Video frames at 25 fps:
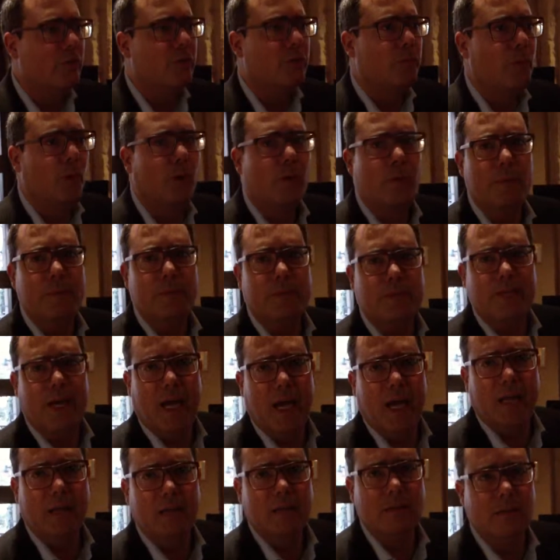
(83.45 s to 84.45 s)
explore
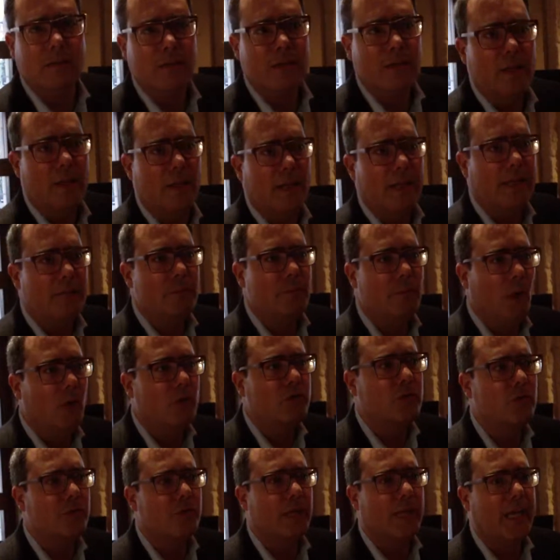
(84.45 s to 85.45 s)
mezcal, in
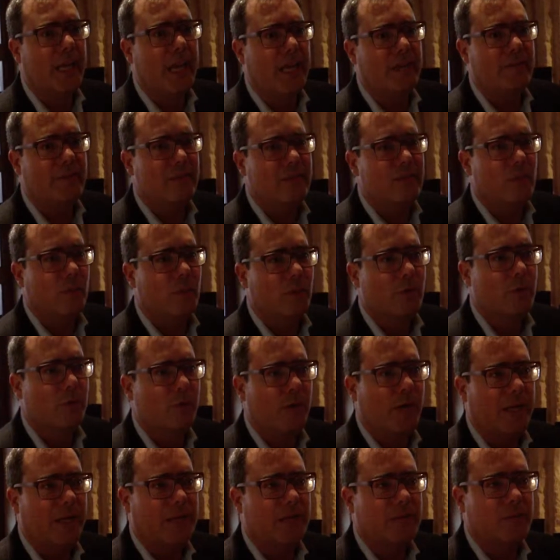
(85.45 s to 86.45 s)
most of the cases you will
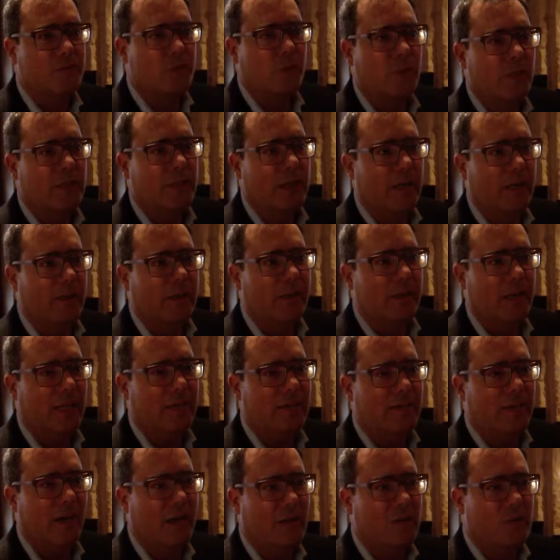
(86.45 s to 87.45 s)
find extraordinary
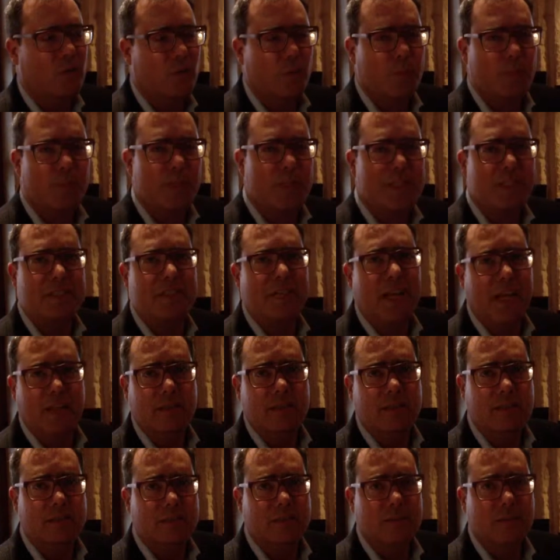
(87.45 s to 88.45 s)
things that are super
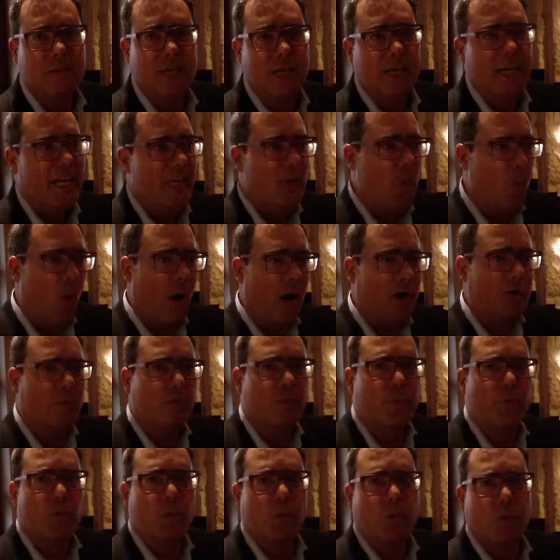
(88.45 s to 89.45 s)
intense in one of
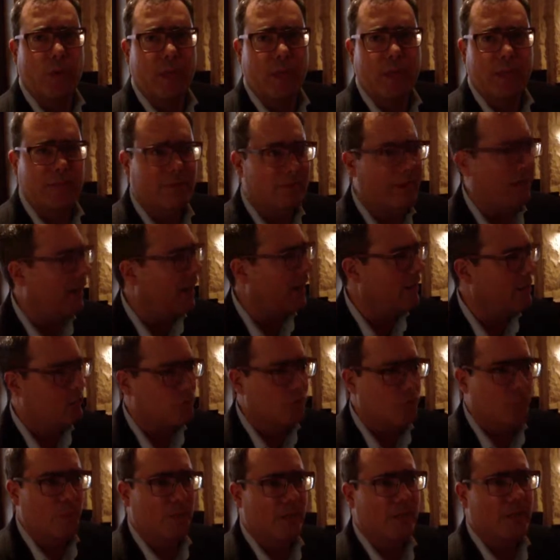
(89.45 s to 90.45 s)
two things that are
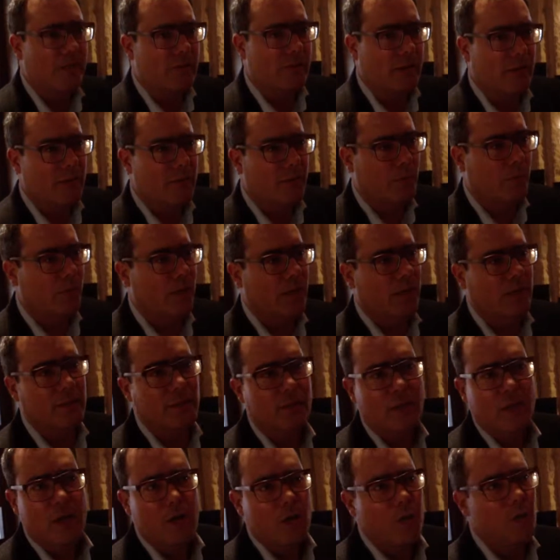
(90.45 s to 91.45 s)
super incredible and
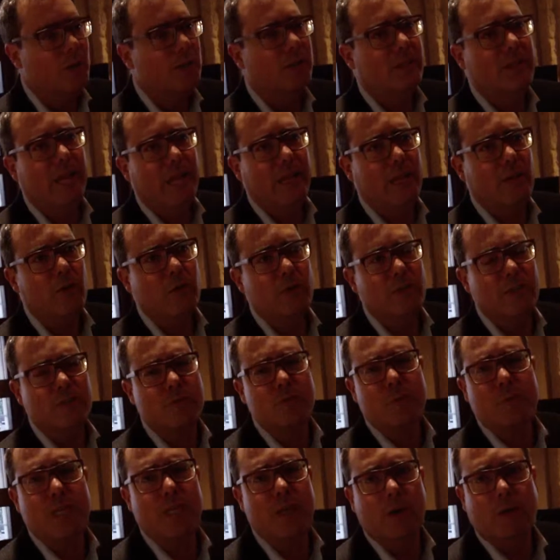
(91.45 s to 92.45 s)
will take you in the
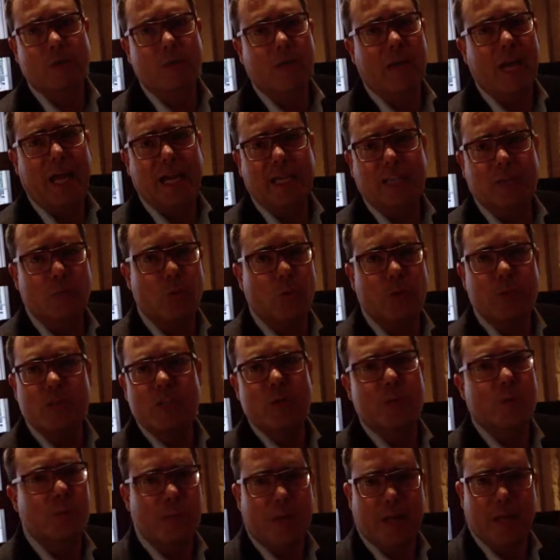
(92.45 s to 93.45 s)
speed of light to a
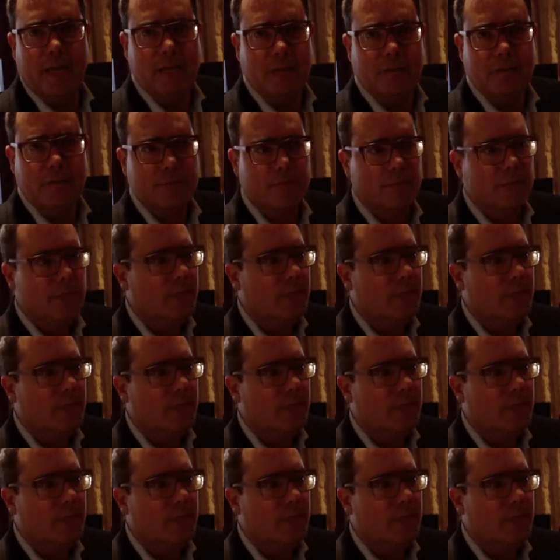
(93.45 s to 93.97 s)
new place.